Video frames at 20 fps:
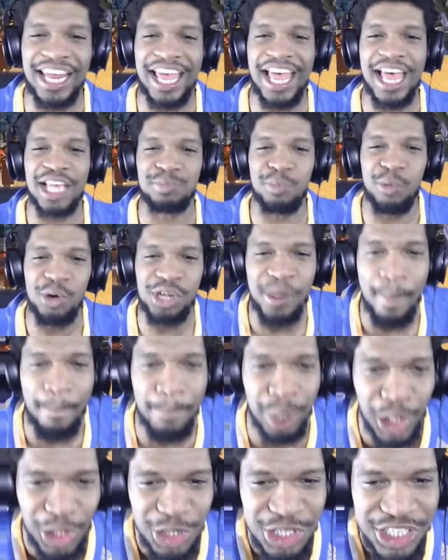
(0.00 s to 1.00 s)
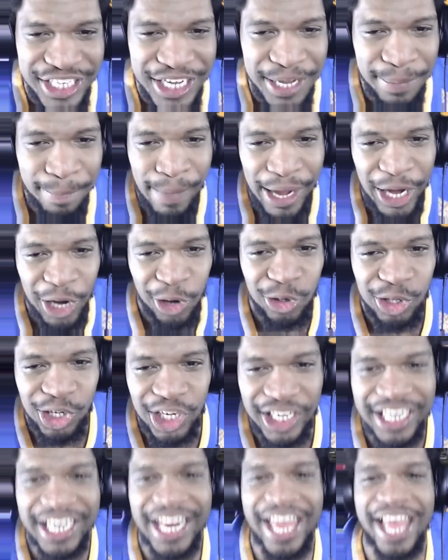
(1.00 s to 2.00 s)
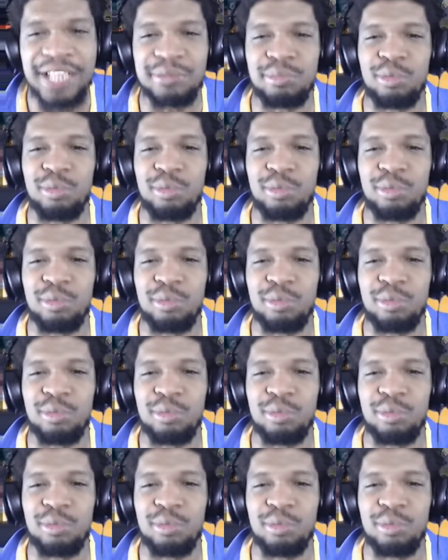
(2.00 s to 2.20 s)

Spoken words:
ass, boy, you Bernstein bear looking ass,